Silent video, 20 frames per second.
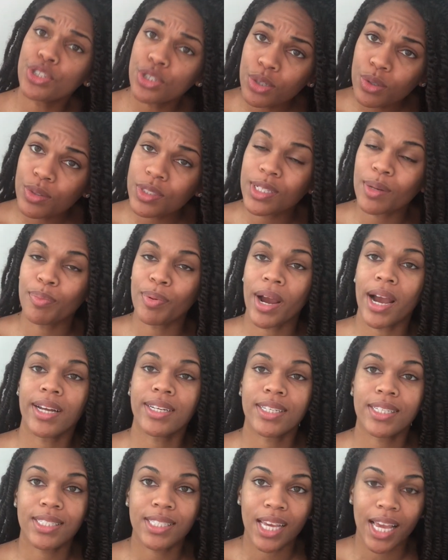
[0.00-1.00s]
you to
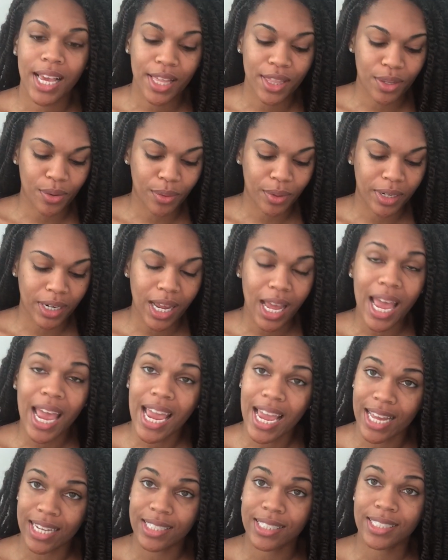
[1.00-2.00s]
practice saying the word
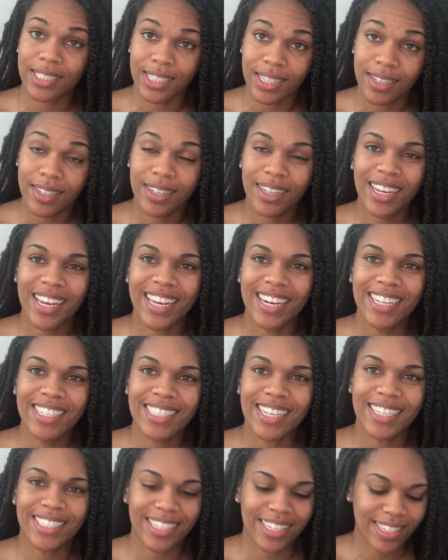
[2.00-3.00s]
ant in a
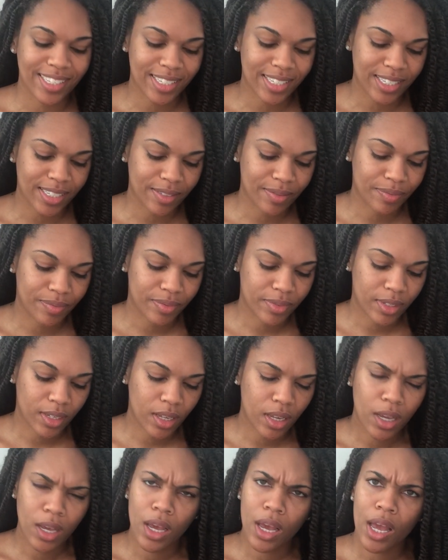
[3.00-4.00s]
sentence.
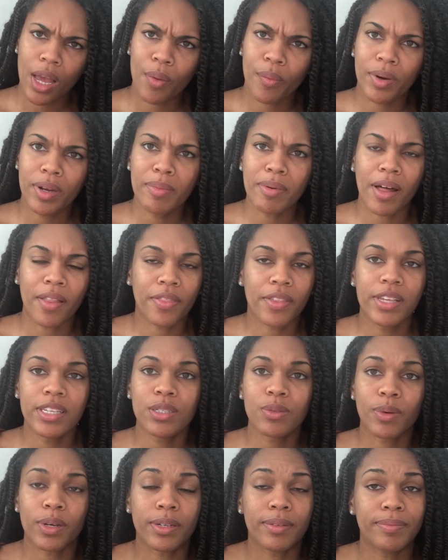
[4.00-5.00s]
And what about
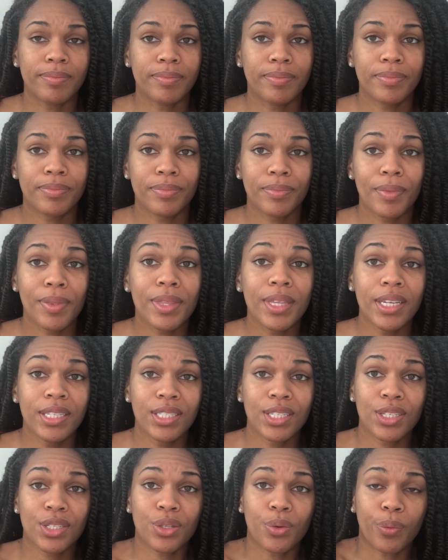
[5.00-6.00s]
this one?
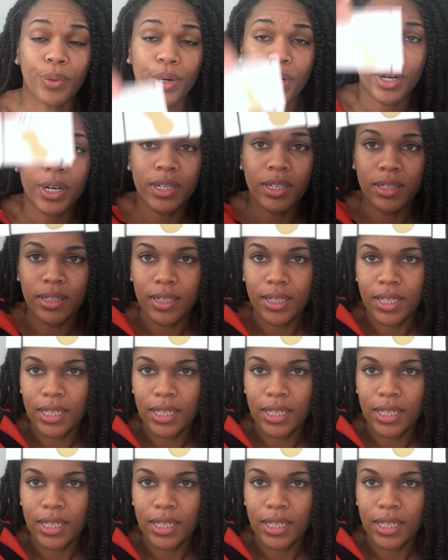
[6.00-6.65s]
This is the word